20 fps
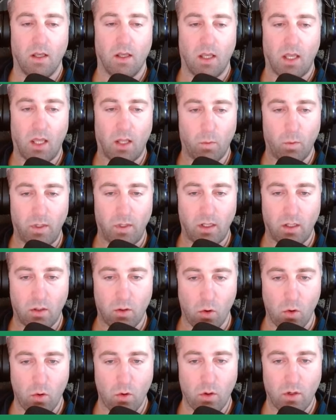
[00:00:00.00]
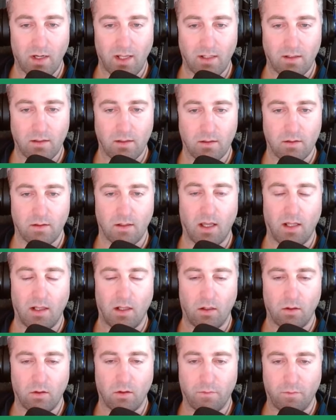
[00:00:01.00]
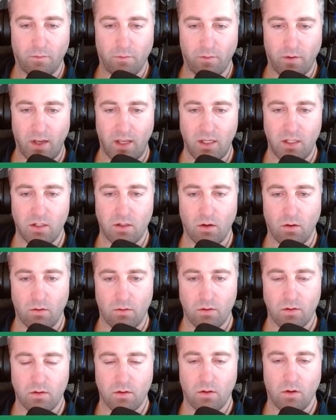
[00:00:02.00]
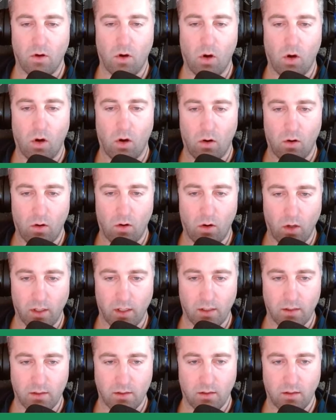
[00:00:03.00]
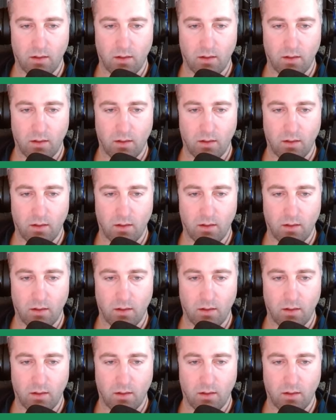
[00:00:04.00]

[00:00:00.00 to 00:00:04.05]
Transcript: and we calculated a lot of ratios on it.